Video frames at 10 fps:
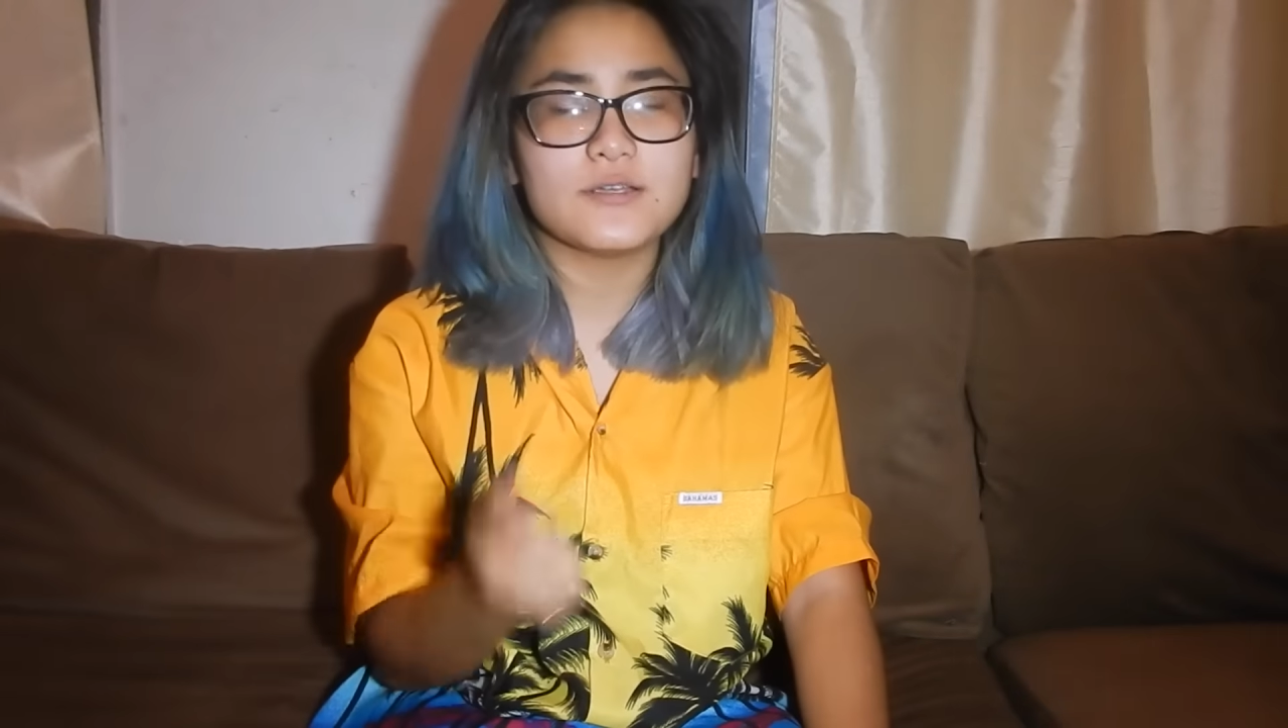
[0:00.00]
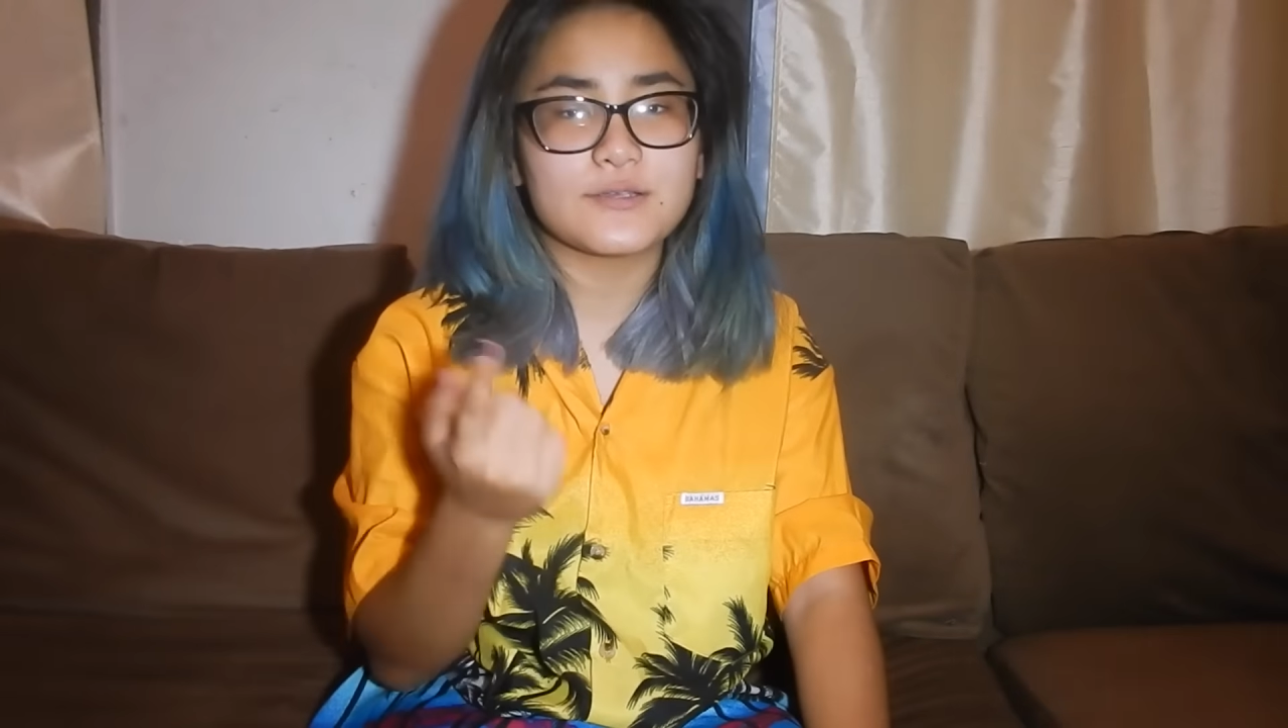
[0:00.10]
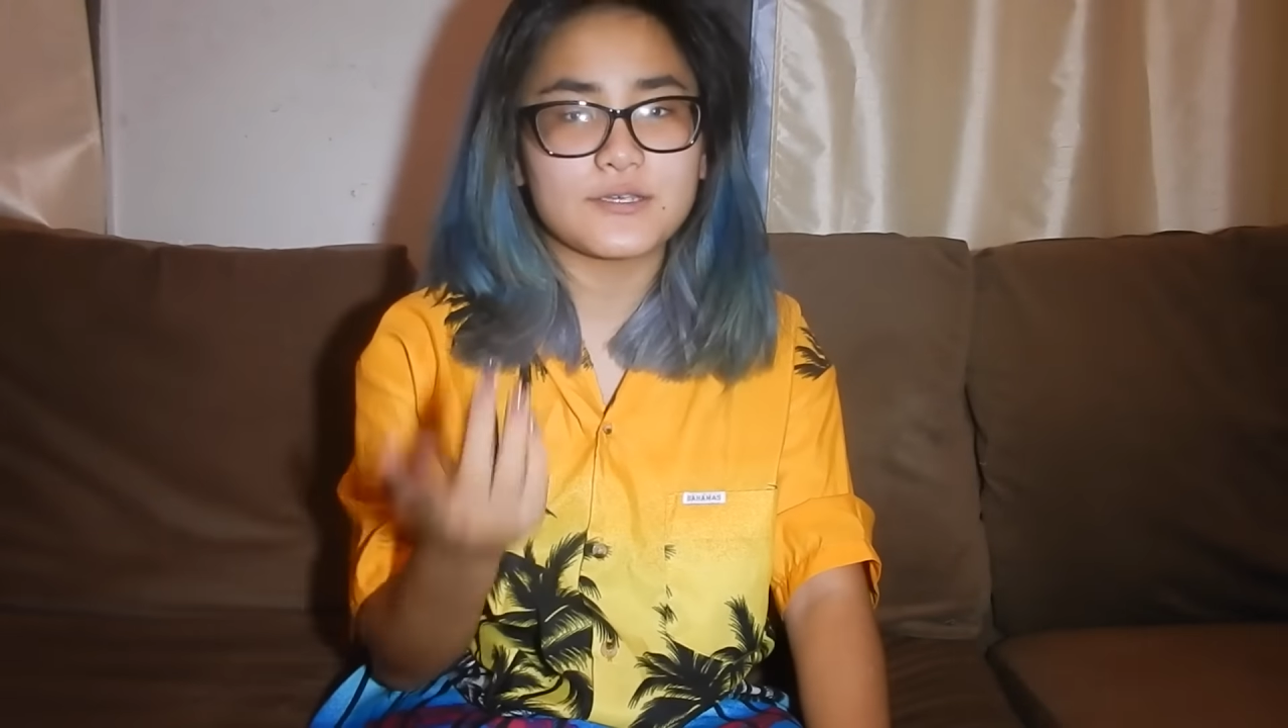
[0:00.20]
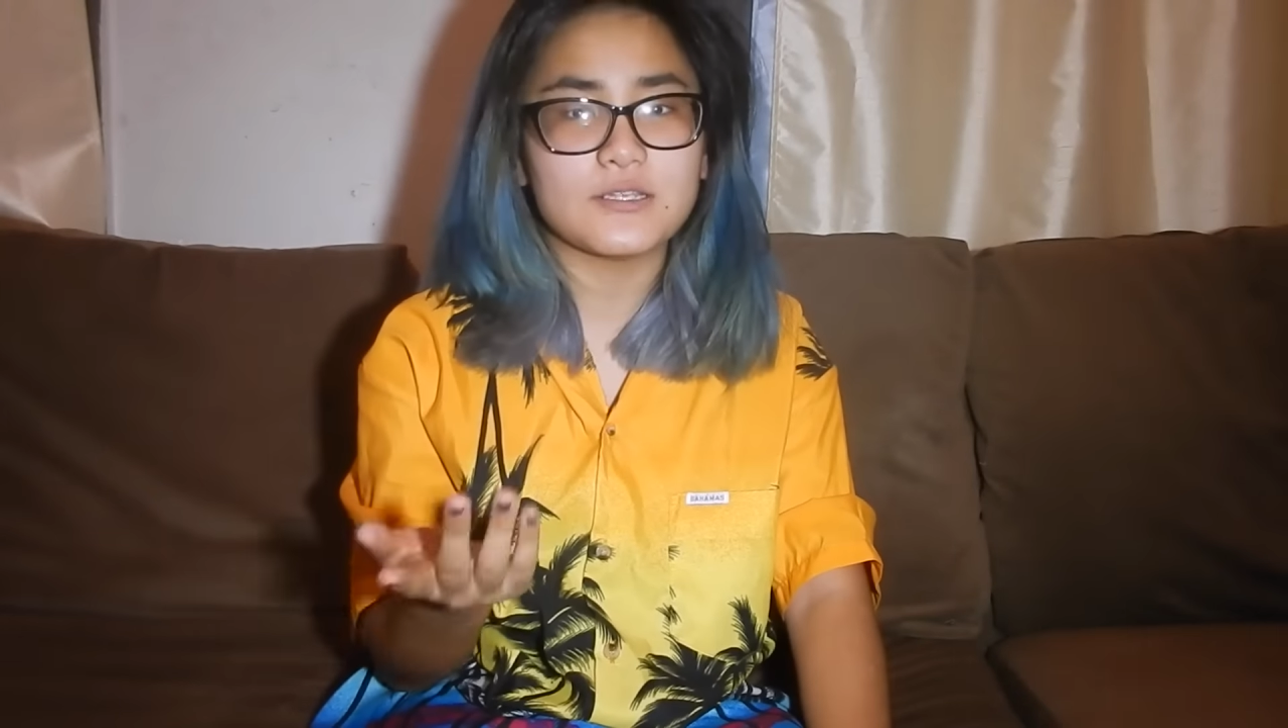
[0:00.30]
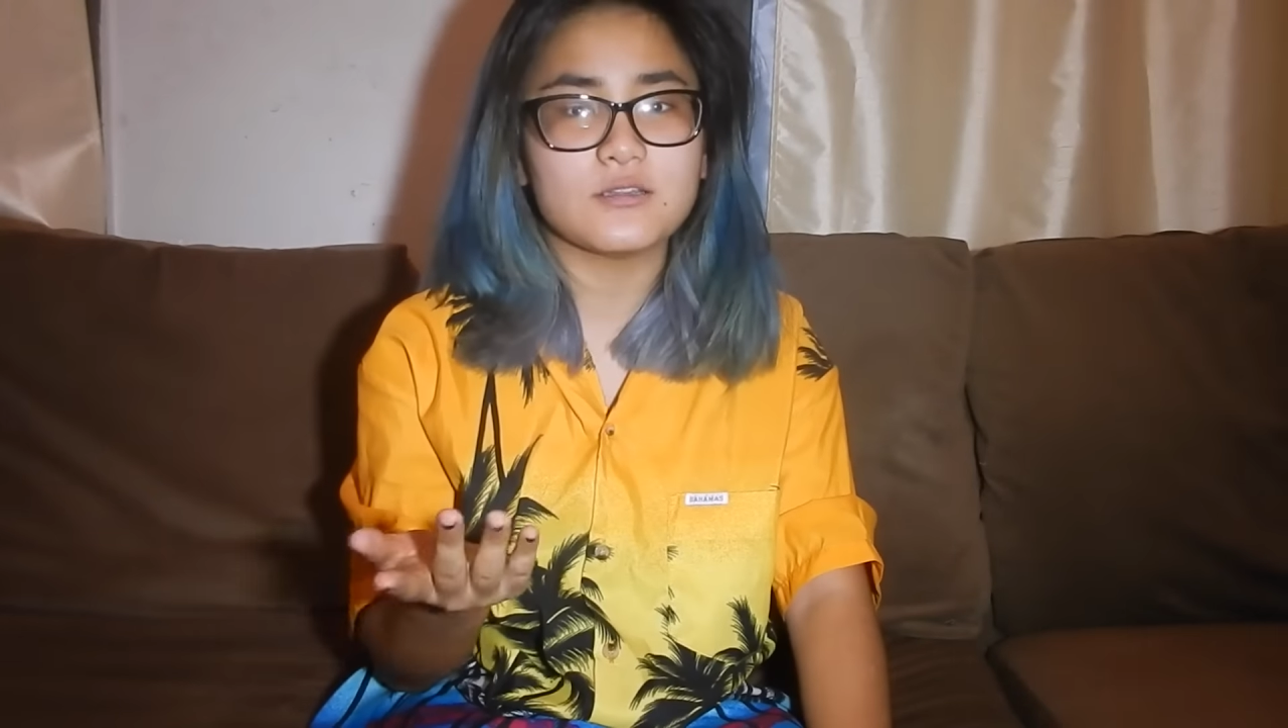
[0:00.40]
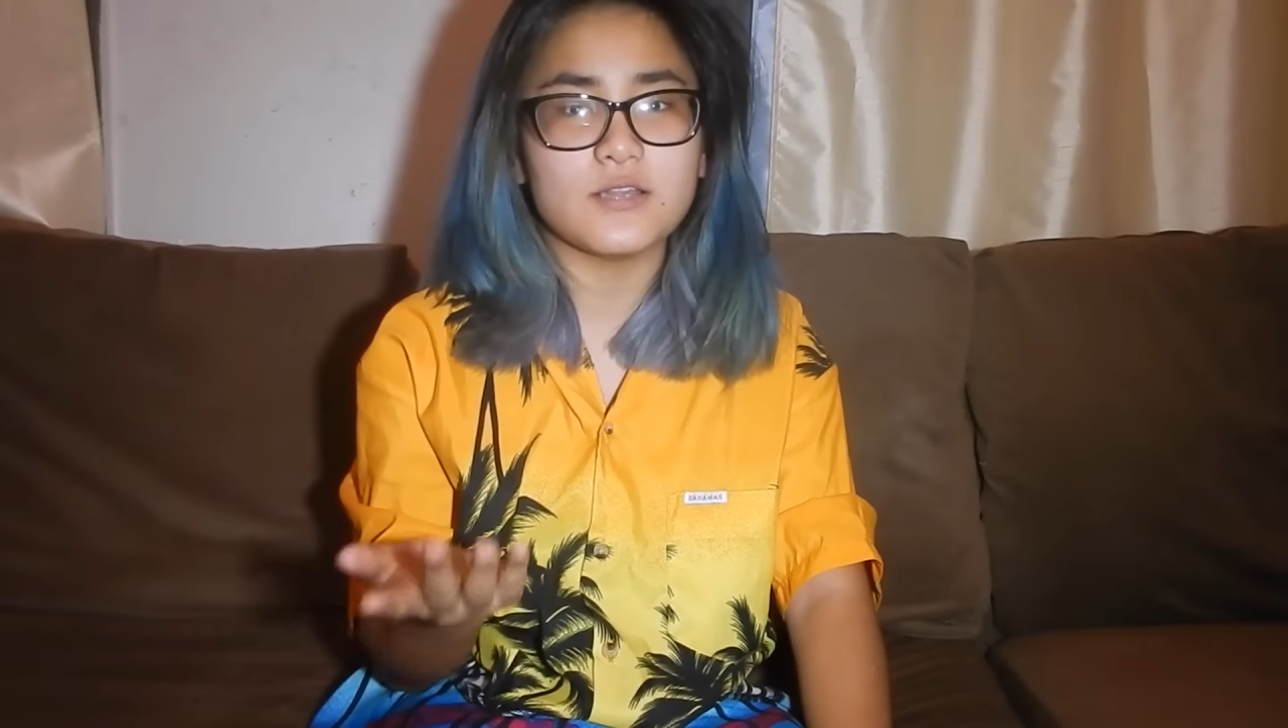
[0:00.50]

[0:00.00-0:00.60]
a good